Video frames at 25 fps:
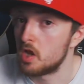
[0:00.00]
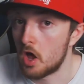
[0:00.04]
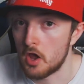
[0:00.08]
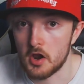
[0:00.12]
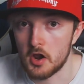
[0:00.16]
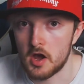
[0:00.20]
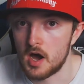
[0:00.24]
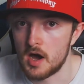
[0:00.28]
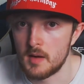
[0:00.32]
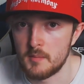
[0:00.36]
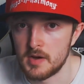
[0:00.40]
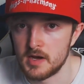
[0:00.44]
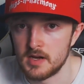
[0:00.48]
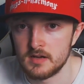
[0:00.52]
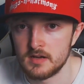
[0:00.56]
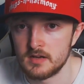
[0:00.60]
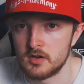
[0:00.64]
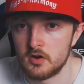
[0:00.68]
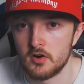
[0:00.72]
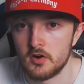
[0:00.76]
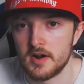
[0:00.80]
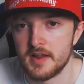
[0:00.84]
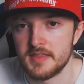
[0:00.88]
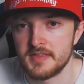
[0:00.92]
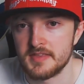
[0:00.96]
armor
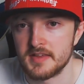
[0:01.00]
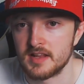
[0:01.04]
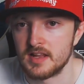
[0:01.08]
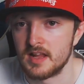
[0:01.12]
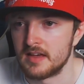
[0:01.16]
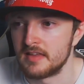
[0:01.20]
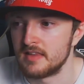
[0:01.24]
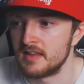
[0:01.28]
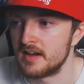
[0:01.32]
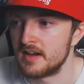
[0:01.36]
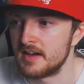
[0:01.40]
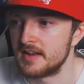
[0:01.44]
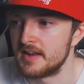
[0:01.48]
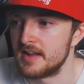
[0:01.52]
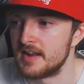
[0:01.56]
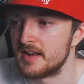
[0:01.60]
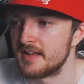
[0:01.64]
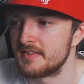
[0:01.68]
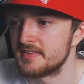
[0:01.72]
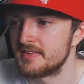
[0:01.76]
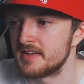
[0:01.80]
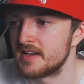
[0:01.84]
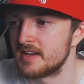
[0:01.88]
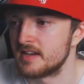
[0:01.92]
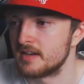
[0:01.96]
or anything like that. And I
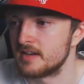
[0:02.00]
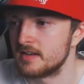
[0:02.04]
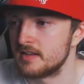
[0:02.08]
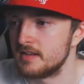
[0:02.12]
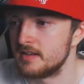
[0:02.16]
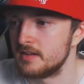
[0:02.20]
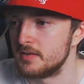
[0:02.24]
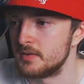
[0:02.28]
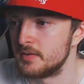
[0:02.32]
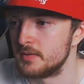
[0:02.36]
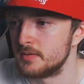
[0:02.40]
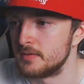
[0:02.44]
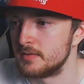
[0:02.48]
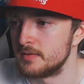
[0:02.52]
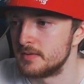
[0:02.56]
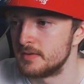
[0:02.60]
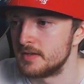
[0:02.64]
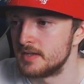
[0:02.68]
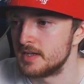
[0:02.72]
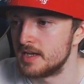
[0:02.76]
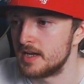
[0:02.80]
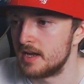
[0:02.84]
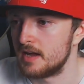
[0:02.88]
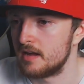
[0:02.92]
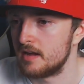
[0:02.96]
think, you know,
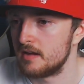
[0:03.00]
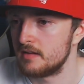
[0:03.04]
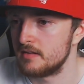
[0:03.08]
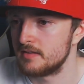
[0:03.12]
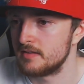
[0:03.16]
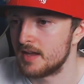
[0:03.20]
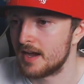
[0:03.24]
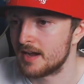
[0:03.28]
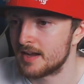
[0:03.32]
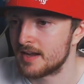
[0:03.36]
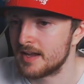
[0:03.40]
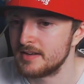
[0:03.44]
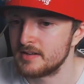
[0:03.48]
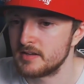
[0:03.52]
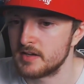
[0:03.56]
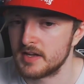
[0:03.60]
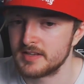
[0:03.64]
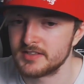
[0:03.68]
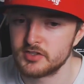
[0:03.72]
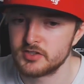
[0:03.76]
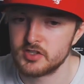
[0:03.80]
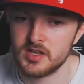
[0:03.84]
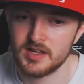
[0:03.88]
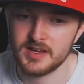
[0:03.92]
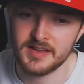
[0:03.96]
I kind of,
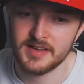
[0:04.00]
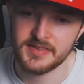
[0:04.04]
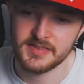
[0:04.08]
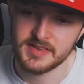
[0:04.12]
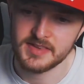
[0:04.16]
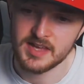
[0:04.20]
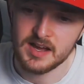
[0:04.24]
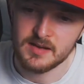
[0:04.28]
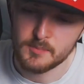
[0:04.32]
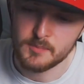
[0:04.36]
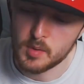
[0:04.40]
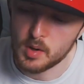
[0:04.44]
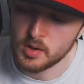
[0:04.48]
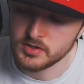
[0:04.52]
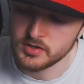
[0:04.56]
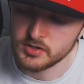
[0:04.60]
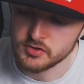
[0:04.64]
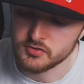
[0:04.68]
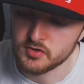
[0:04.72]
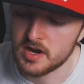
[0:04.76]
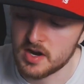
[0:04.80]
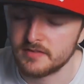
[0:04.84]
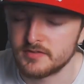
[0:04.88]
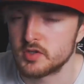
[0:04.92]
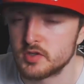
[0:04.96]
that point
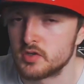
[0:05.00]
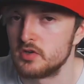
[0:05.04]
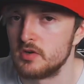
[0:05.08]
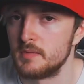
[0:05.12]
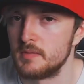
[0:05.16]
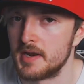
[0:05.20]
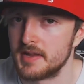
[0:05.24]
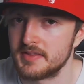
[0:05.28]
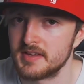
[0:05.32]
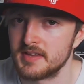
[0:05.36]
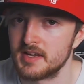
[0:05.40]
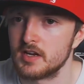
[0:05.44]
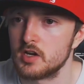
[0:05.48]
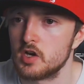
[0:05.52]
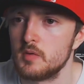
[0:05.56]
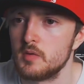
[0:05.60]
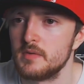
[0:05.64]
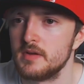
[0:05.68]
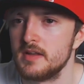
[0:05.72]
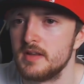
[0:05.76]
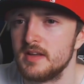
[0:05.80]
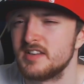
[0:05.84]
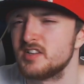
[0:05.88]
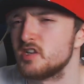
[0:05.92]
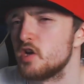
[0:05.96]
drives home. And I think
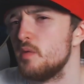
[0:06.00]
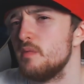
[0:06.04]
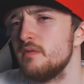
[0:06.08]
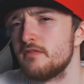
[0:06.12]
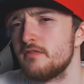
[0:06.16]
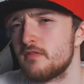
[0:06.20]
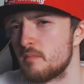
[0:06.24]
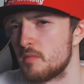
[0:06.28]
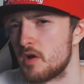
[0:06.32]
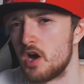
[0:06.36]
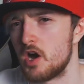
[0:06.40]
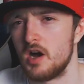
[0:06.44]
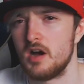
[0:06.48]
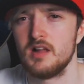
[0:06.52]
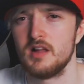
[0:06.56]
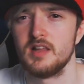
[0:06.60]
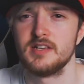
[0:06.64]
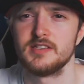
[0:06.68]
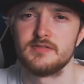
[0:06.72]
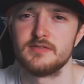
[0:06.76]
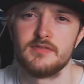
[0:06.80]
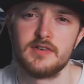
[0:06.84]
it coming from Carl is a